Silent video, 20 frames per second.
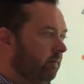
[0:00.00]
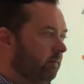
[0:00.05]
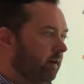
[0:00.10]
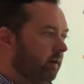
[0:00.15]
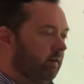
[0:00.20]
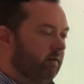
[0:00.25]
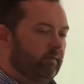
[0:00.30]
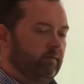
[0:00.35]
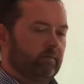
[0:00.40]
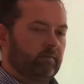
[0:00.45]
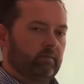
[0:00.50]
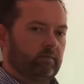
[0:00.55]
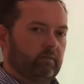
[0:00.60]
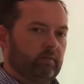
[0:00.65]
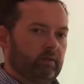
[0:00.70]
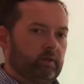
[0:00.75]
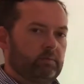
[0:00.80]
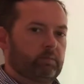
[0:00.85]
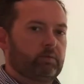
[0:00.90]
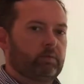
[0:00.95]
are
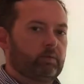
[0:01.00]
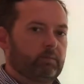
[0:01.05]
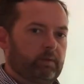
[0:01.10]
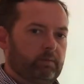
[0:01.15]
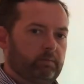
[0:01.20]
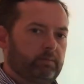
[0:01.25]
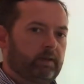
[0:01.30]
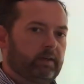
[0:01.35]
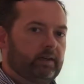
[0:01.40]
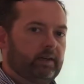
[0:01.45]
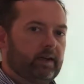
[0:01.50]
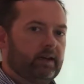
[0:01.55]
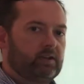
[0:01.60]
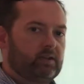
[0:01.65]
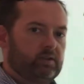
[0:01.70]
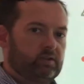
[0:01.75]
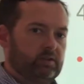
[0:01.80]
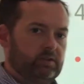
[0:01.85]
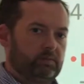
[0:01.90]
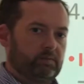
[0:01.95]
really important when
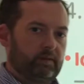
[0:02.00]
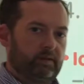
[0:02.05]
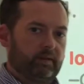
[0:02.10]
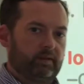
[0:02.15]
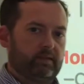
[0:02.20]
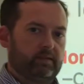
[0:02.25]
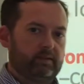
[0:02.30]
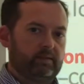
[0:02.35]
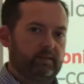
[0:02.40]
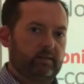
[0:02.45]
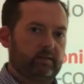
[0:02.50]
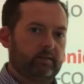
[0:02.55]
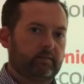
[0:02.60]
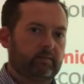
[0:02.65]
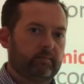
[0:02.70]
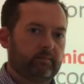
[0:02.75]
pH is being considered.